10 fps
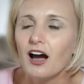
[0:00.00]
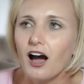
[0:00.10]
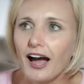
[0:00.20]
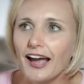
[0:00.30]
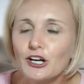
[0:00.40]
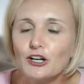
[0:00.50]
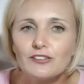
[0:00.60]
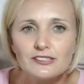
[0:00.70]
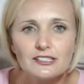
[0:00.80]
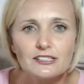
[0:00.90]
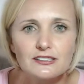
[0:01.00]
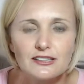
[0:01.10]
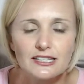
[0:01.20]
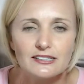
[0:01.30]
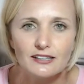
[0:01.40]
here is
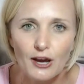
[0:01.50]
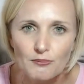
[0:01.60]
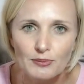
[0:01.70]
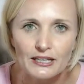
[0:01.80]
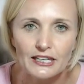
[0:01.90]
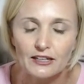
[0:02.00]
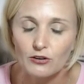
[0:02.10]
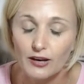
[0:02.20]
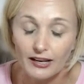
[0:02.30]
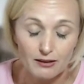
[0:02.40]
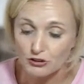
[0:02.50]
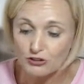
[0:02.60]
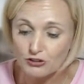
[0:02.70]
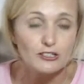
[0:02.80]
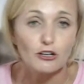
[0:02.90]
this company who, and I'm sure
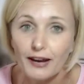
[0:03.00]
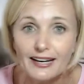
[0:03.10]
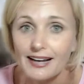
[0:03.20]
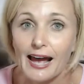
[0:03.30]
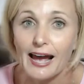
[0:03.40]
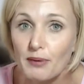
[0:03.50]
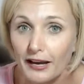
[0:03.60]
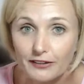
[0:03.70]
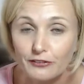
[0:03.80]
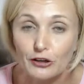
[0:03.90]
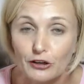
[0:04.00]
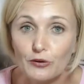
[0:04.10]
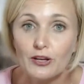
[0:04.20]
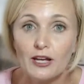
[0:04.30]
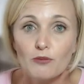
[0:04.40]
it's a great app, I don't know,
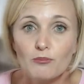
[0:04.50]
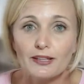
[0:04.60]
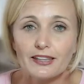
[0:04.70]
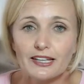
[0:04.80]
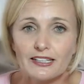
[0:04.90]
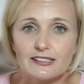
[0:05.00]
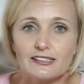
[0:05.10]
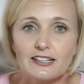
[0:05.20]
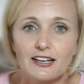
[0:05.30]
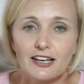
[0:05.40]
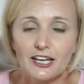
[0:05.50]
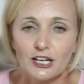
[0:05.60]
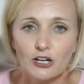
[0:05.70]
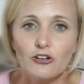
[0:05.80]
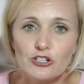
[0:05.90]
but that is
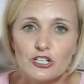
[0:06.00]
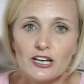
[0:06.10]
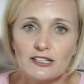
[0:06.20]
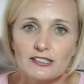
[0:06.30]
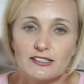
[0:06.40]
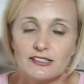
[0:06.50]
encouraging us